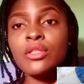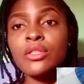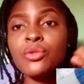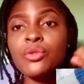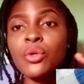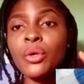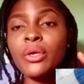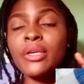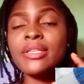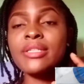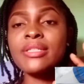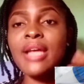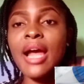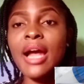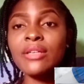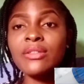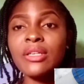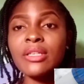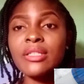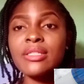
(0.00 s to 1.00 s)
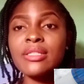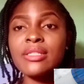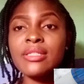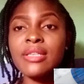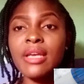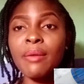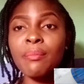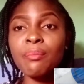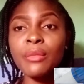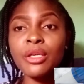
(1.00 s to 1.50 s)
So it's actually the
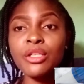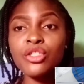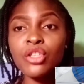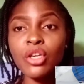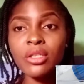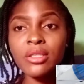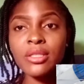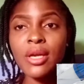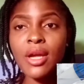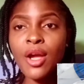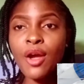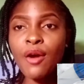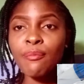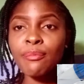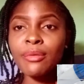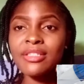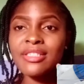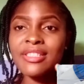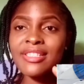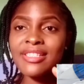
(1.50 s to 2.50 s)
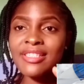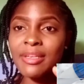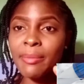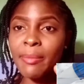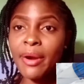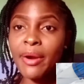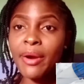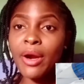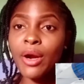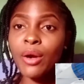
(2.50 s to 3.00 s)
same method, but this time
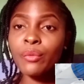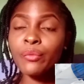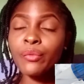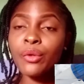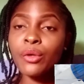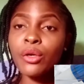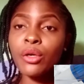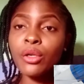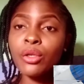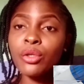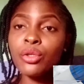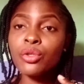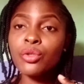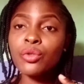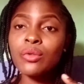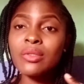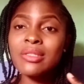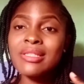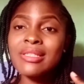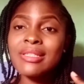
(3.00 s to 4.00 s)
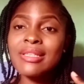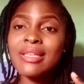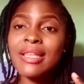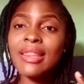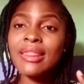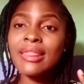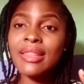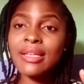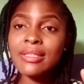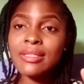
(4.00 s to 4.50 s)
around you're gonna use
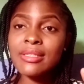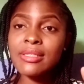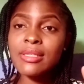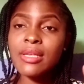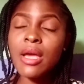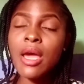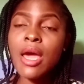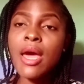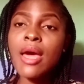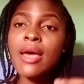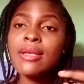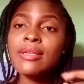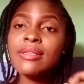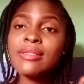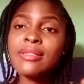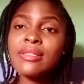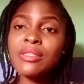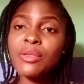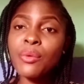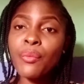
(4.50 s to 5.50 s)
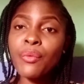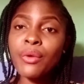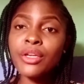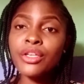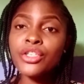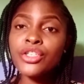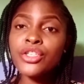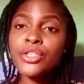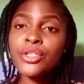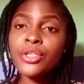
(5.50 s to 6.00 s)
this
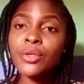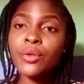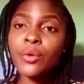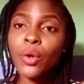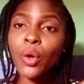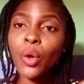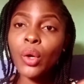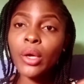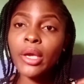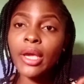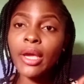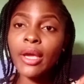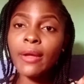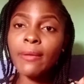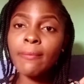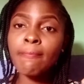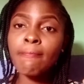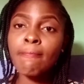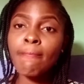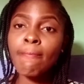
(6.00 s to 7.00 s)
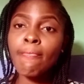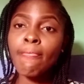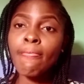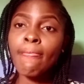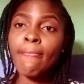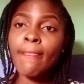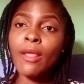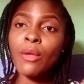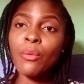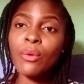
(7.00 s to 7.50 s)
syringe. Okay,
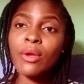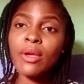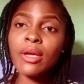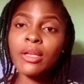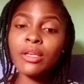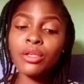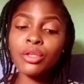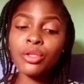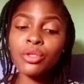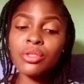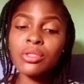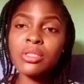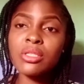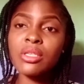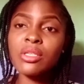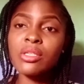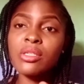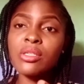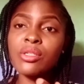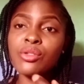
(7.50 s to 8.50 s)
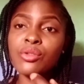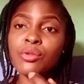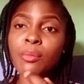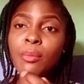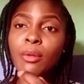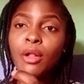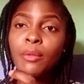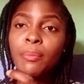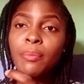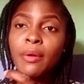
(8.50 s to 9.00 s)
we're gonna use this
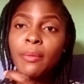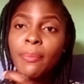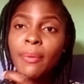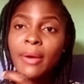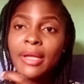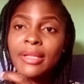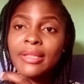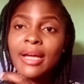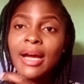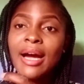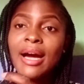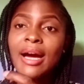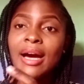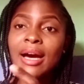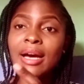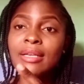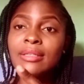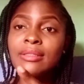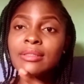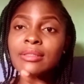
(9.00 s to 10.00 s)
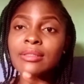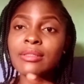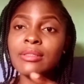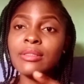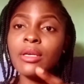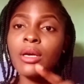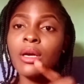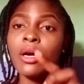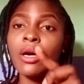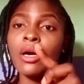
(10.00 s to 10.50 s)
small pipette that has
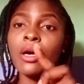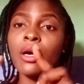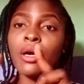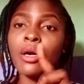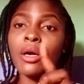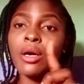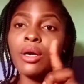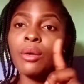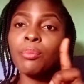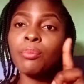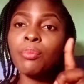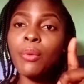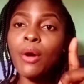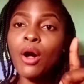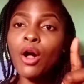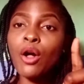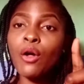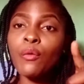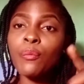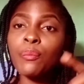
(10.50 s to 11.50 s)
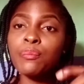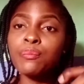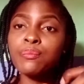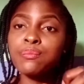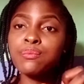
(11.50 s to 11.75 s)
a bulb